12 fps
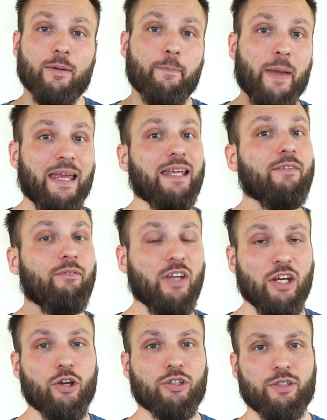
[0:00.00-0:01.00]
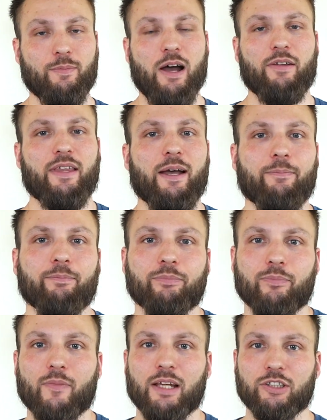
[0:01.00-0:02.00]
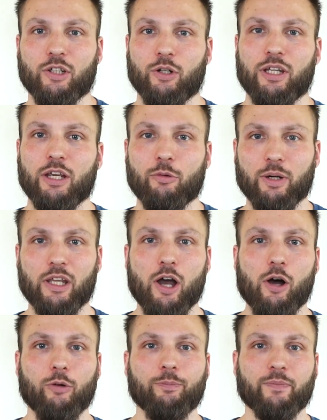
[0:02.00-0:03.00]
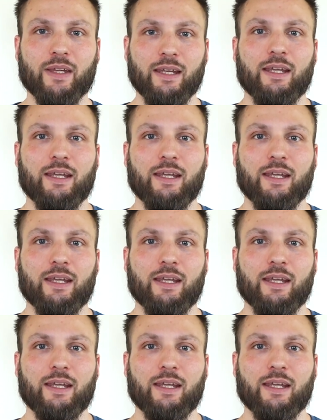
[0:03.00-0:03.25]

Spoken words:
making videos about them. So here we go.